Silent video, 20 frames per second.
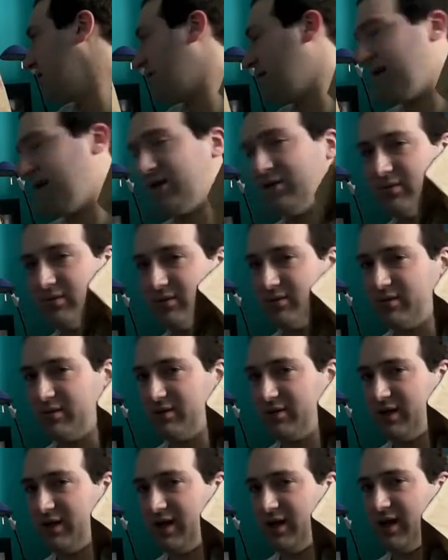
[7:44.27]
Well,
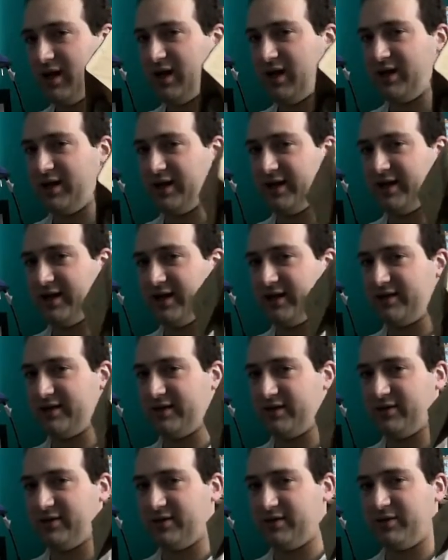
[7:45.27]
I
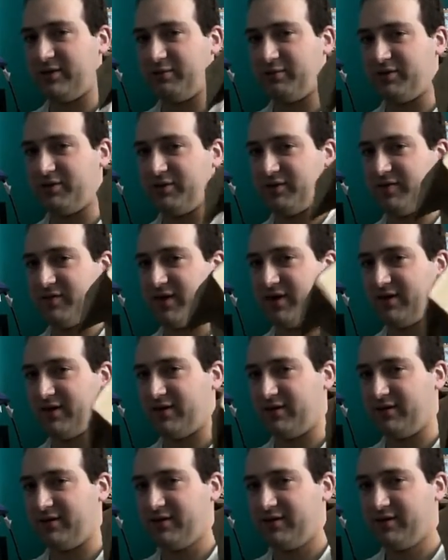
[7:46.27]
didn't know he was your
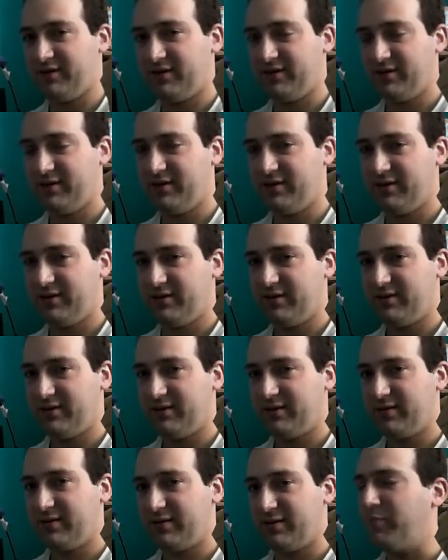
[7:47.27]
father.
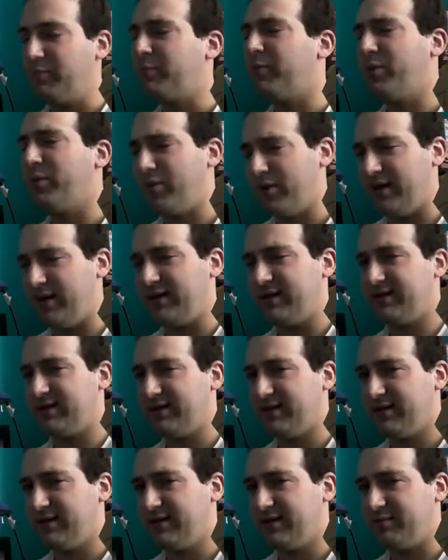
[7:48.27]
Good point.